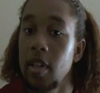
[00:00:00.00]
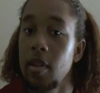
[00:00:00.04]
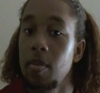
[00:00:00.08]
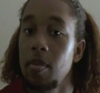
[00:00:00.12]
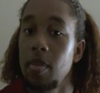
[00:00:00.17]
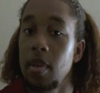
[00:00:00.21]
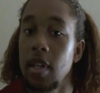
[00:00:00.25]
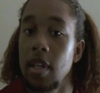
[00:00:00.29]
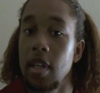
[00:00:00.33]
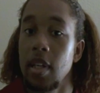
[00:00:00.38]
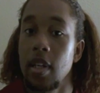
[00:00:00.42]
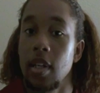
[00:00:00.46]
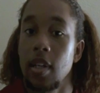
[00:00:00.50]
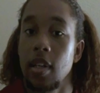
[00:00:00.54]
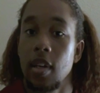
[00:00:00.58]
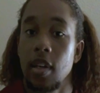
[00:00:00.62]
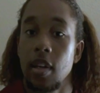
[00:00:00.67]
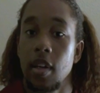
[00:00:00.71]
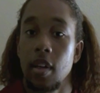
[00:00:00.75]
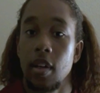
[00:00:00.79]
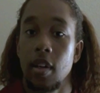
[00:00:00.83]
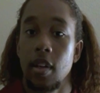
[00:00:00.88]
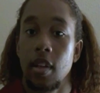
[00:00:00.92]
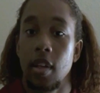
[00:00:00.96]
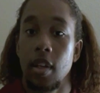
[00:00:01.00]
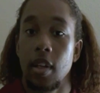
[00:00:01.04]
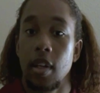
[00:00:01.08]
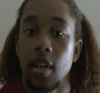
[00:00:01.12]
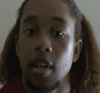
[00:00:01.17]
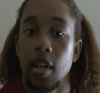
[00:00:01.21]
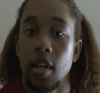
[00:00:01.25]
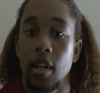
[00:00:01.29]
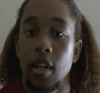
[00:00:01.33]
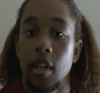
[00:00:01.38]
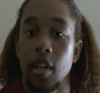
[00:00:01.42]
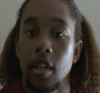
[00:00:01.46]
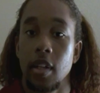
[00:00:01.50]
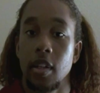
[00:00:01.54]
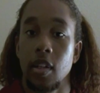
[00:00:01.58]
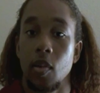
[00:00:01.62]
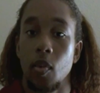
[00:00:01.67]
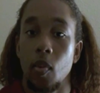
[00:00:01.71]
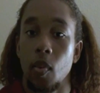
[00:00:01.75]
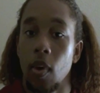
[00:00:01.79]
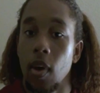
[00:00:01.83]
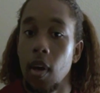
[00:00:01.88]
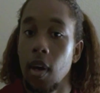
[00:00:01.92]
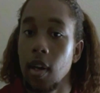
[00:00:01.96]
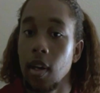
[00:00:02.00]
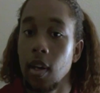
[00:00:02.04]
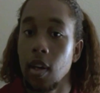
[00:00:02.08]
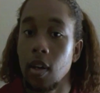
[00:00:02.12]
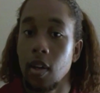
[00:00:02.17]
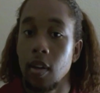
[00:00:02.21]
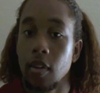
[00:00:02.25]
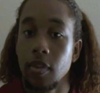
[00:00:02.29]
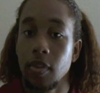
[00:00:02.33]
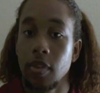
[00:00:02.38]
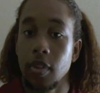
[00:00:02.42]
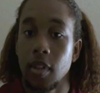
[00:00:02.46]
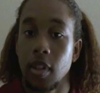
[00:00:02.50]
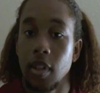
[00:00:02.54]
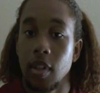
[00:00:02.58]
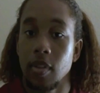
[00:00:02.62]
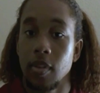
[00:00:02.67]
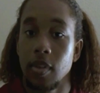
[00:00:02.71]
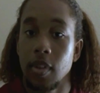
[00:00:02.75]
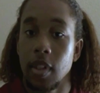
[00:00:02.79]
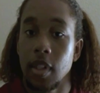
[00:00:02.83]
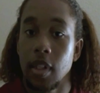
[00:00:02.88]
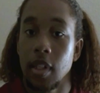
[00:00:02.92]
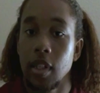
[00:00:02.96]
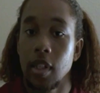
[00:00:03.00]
it be the Wolof of